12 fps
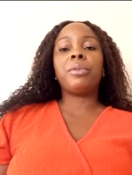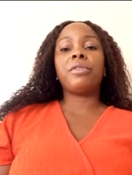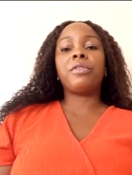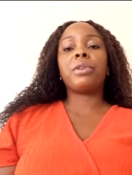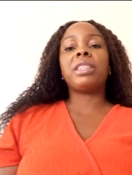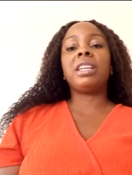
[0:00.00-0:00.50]

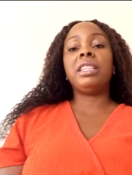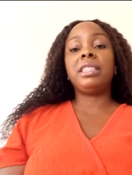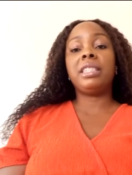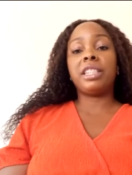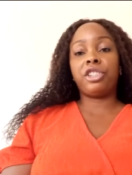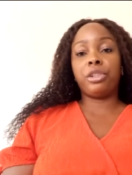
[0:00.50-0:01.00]
before the
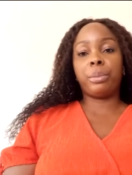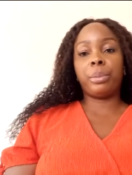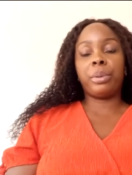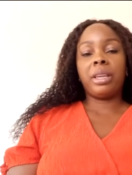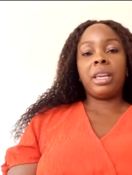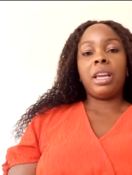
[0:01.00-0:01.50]
leadership
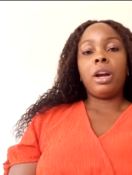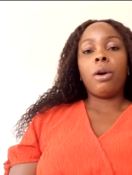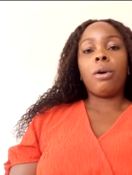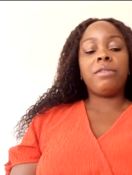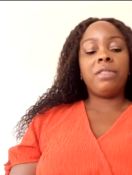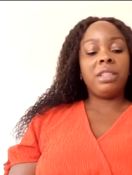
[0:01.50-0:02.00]

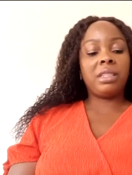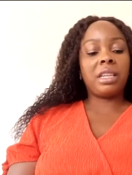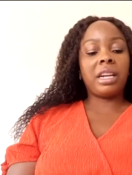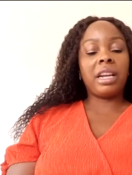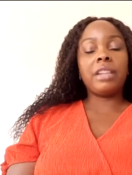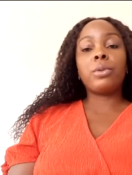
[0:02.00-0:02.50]
of this
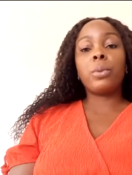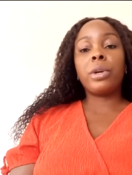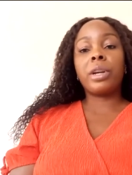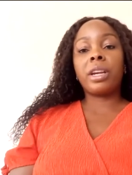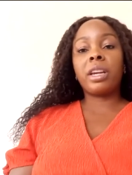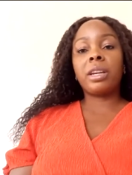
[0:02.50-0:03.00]
great
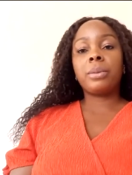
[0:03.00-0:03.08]
work